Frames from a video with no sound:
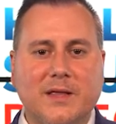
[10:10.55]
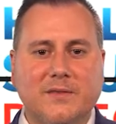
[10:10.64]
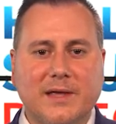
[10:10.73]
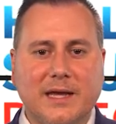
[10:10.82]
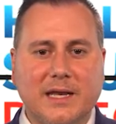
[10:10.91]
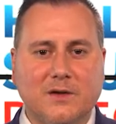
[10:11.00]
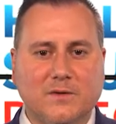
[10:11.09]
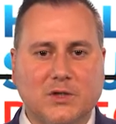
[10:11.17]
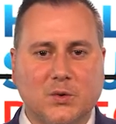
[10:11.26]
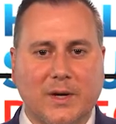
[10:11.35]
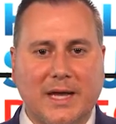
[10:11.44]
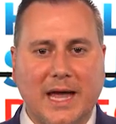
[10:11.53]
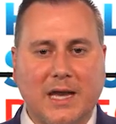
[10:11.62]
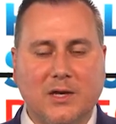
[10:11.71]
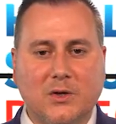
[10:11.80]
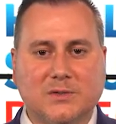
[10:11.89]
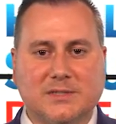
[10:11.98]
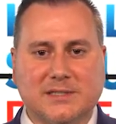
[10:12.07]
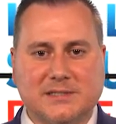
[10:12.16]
The individual can use the